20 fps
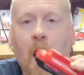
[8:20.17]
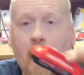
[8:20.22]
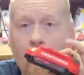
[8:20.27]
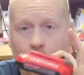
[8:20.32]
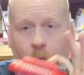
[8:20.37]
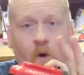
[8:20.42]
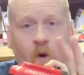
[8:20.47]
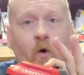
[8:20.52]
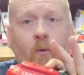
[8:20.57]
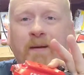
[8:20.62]

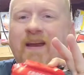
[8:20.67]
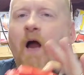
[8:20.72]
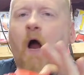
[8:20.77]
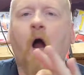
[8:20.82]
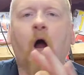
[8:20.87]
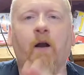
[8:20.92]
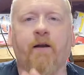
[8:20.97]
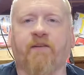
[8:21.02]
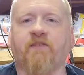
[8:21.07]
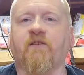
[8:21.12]
I will be
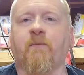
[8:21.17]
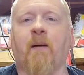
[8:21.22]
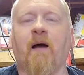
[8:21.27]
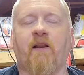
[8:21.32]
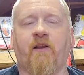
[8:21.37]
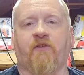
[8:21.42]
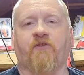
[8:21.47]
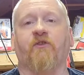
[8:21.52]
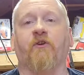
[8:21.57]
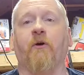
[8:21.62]
honest
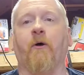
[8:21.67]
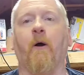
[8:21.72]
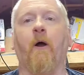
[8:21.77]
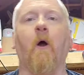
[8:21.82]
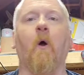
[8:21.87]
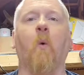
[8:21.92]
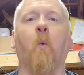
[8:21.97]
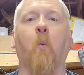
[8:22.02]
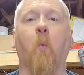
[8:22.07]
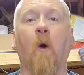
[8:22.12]
about this here.
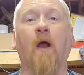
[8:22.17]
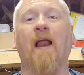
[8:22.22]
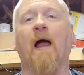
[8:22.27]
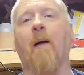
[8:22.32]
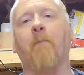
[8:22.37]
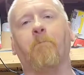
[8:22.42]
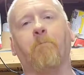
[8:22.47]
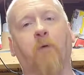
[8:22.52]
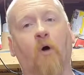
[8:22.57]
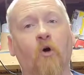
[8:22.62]
When
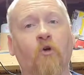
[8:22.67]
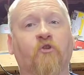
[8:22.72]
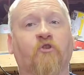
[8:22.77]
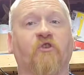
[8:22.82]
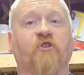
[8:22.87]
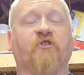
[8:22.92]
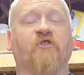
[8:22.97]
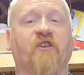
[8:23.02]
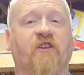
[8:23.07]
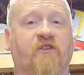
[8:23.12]
I
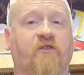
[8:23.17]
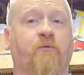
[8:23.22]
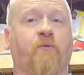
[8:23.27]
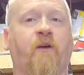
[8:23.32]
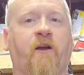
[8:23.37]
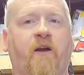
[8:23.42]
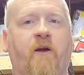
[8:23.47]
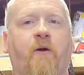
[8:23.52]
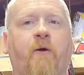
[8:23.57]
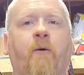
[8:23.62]
purchased this
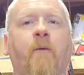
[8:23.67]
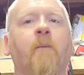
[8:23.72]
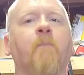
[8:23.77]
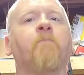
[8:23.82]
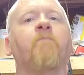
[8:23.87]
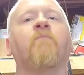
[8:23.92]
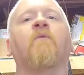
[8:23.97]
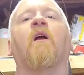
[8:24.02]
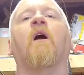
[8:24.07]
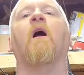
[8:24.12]
one here,
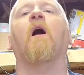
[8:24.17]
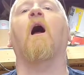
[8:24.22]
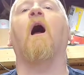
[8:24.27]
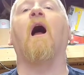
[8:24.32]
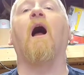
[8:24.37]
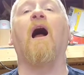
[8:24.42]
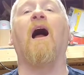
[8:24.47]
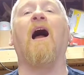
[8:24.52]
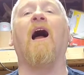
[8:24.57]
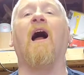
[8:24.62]

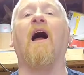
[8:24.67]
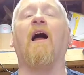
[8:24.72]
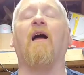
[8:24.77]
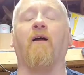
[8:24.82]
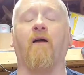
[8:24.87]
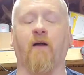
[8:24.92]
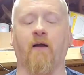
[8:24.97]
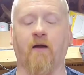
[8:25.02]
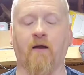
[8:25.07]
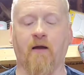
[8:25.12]

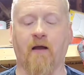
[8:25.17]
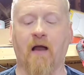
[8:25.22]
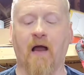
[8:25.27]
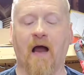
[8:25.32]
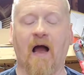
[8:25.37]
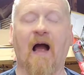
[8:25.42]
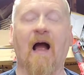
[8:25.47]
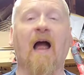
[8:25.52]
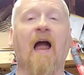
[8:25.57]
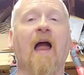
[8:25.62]
I
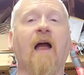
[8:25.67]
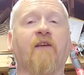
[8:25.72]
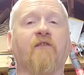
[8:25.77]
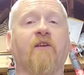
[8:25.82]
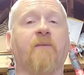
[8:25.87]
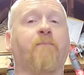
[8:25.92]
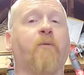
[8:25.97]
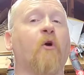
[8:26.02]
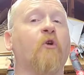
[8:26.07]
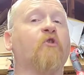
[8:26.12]

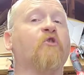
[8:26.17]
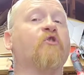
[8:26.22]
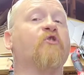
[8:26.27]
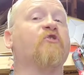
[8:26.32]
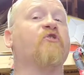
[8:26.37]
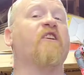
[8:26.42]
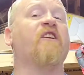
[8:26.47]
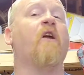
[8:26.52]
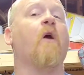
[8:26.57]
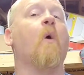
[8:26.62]
actually
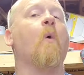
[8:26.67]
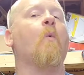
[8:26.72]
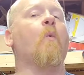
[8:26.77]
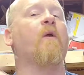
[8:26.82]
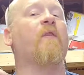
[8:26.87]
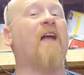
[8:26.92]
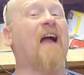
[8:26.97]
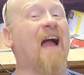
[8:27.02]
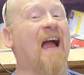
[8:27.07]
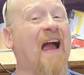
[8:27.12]
purchased it
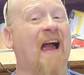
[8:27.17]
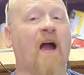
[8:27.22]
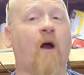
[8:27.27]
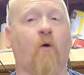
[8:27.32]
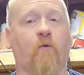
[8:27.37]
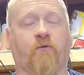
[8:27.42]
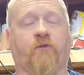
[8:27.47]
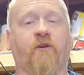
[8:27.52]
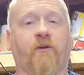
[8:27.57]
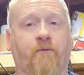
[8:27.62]

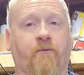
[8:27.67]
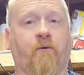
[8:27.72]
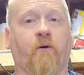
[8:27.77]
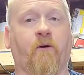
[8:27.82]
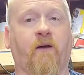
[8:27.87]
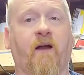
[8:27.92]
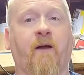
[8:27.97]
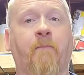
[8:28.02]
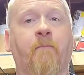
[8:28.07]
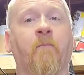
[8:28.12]
without,
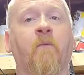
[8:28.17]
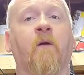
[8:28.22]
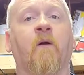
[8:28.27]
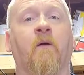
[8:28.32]
okay,